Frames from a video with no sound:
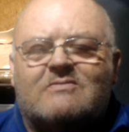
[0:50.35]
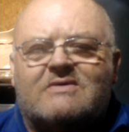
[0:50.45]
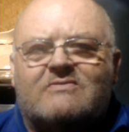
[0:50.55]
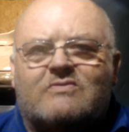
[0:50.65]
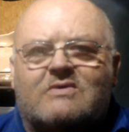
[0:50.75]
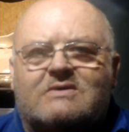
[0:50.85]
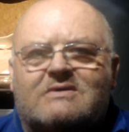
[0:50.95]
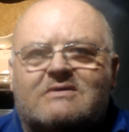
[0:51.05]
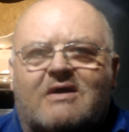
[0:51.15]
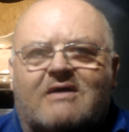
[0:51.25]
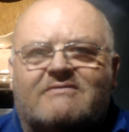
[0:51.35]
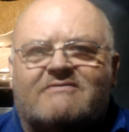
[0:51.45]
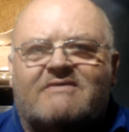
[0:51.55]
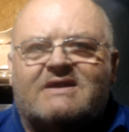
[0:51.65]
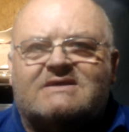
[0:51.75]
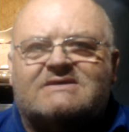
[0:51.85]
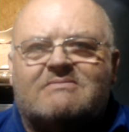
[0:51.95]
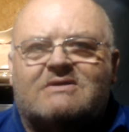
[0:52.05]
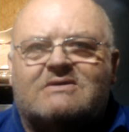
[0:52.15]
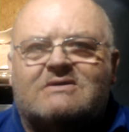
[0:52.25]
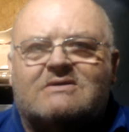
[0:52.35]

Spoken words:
with wood of a very similar